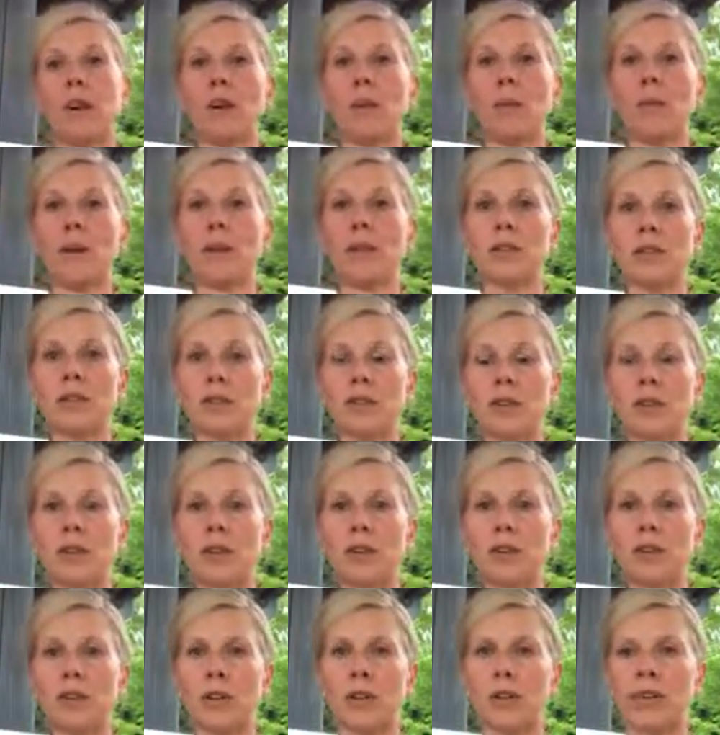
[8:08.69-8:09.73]
ailment or,
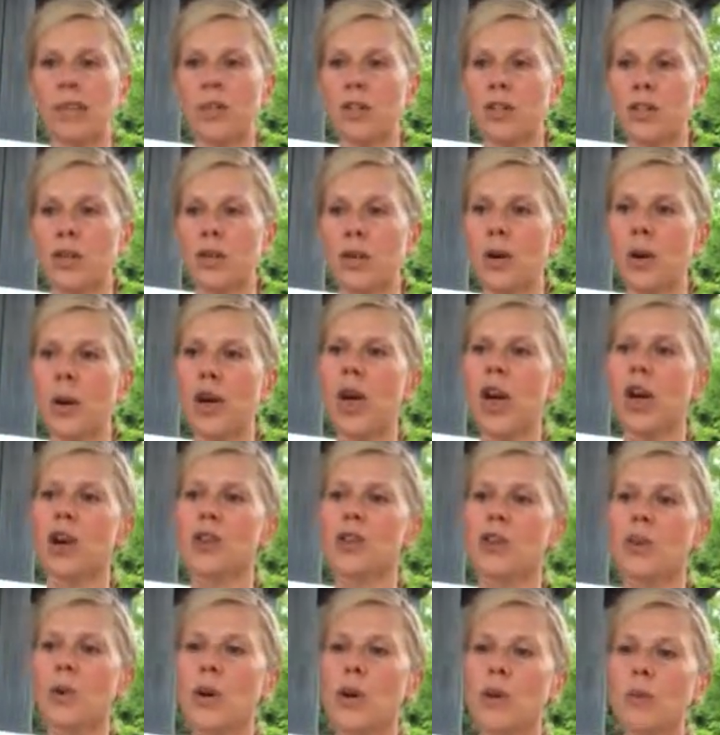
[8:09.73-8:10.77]
or issue.
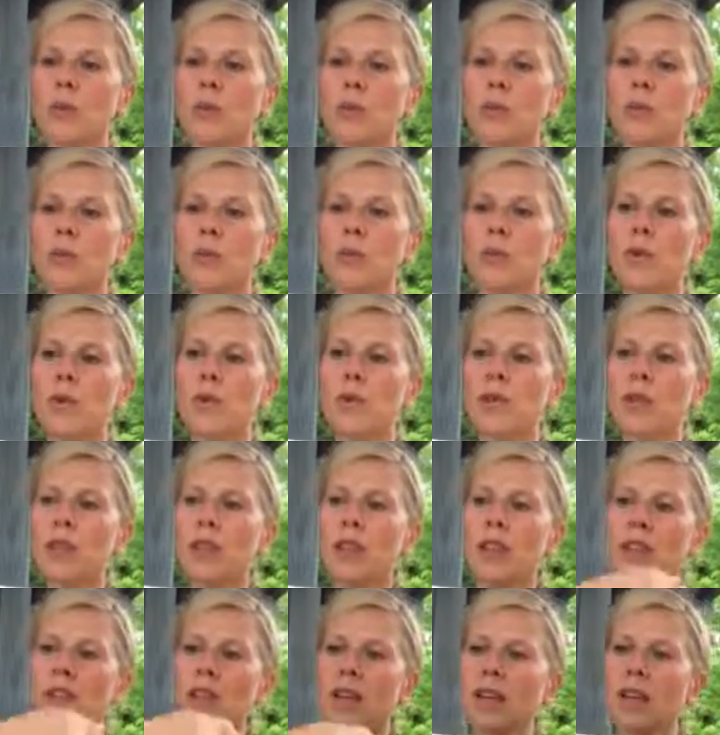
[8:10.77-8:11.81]
So if we're moving
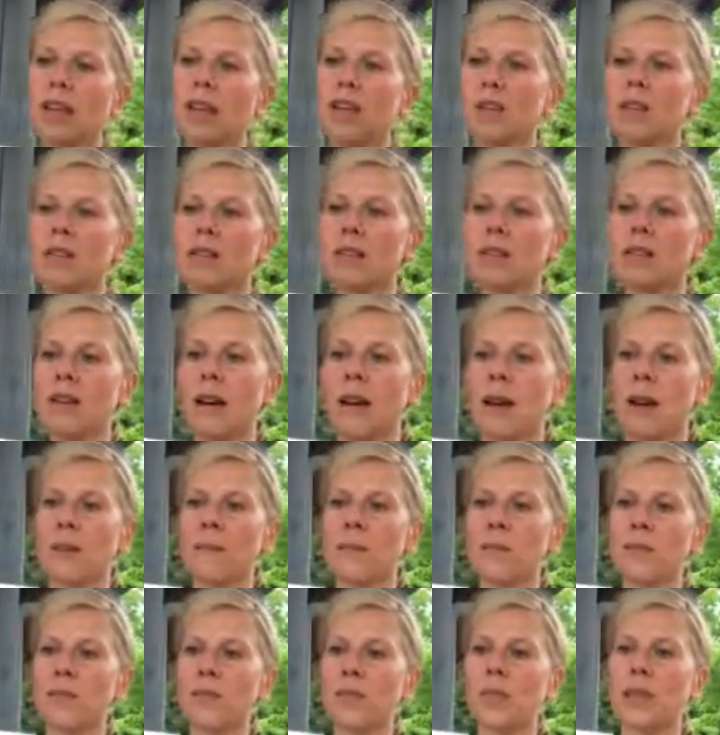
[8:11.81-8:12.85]
things
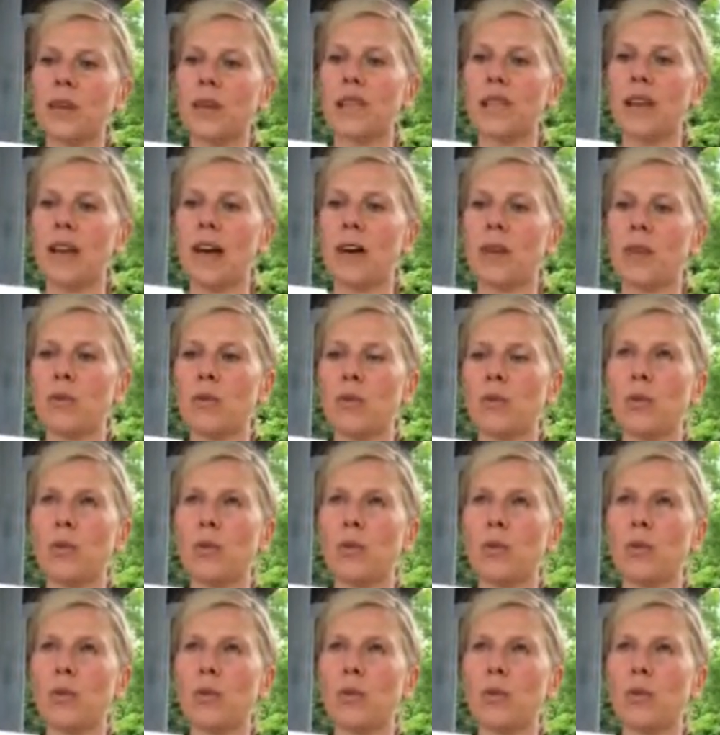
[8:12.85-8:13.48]
um, in that